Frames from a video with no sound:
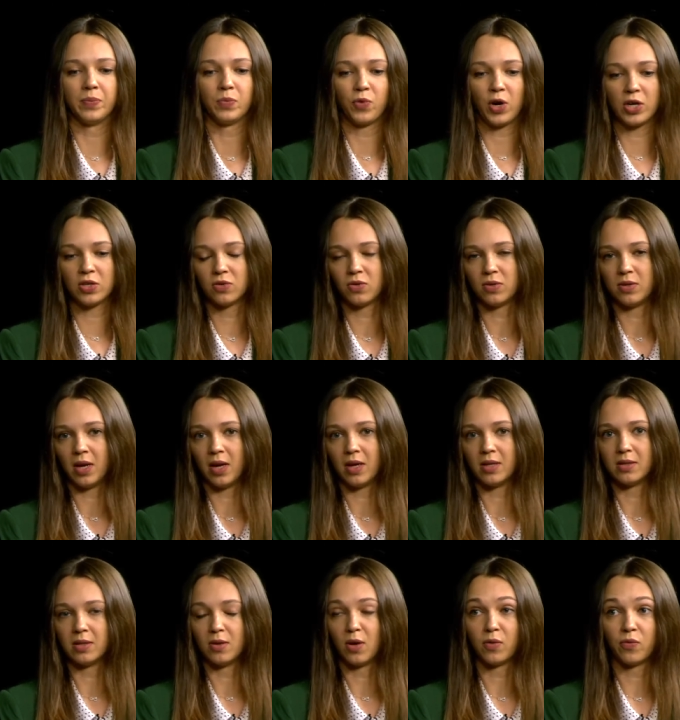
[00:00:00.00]
Russia today has
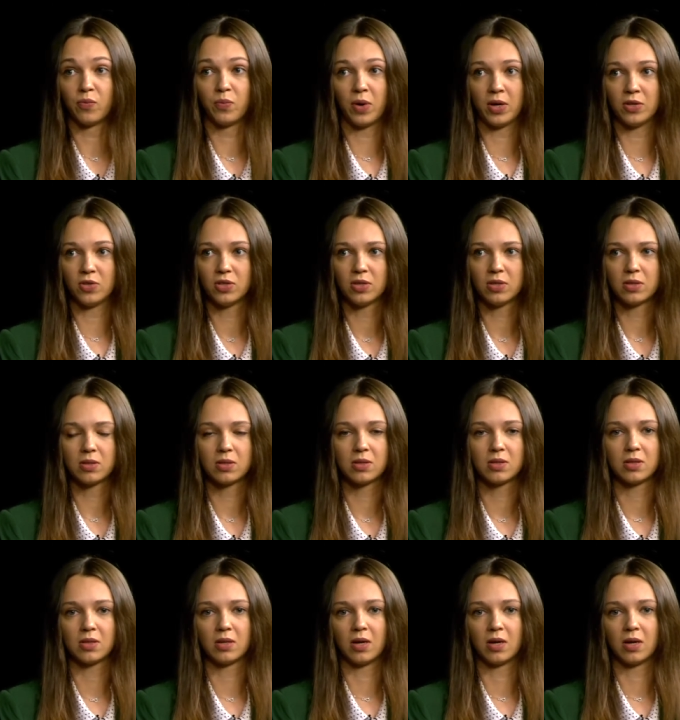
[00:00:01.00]
a lot of branches,